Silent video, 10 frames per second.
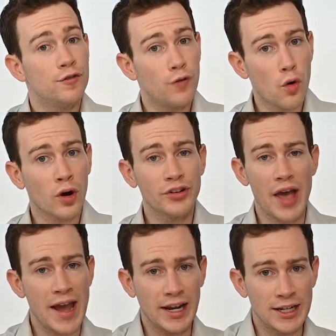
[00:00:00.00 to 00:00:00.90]
Four
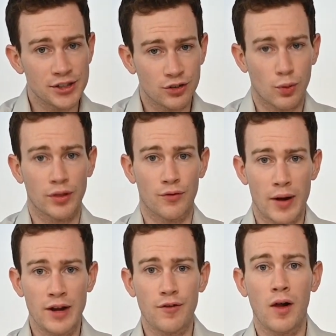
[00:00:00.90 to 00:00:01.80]
to eight inches worth of
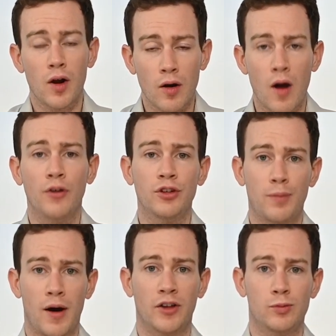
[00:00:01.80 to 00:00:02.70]
rainfall are also
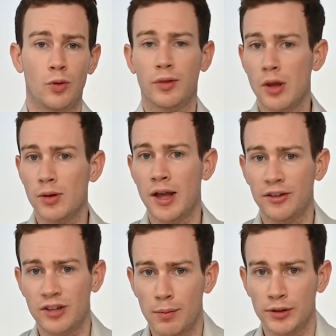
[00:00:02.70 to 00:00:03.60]
possible with
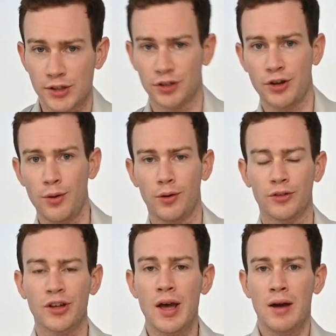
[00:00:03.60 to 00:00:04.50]
localized double digit
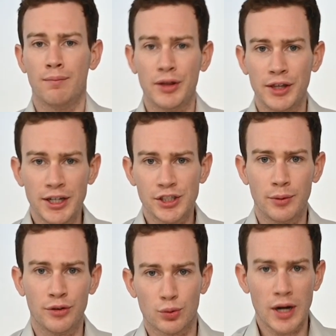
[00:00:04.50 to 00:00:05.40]
totals, but the
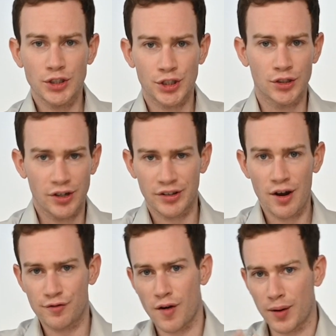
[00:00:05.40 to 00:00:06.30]
issue is we're not sure just
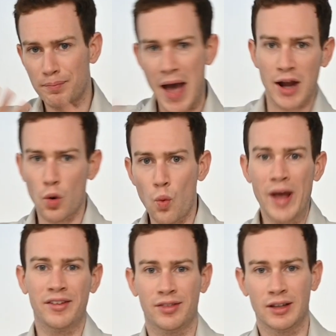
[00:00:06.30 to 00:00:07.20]
how far back
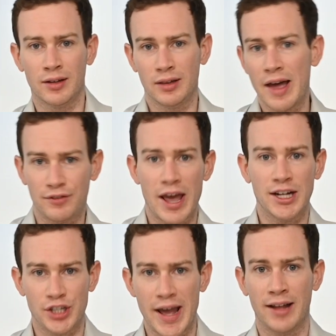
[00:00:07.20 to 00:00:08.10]
west the left
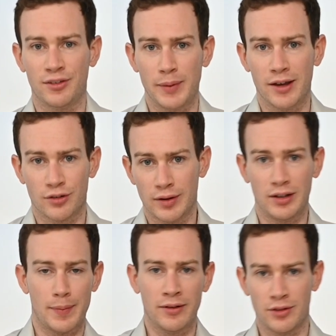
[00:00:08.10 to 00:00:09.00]
edge gets because it
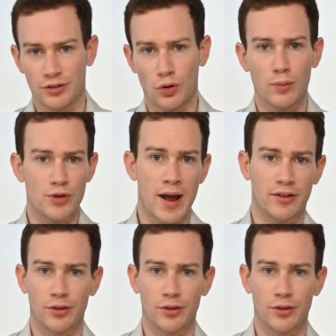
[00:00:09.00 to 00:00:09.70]
really depends on the storm track.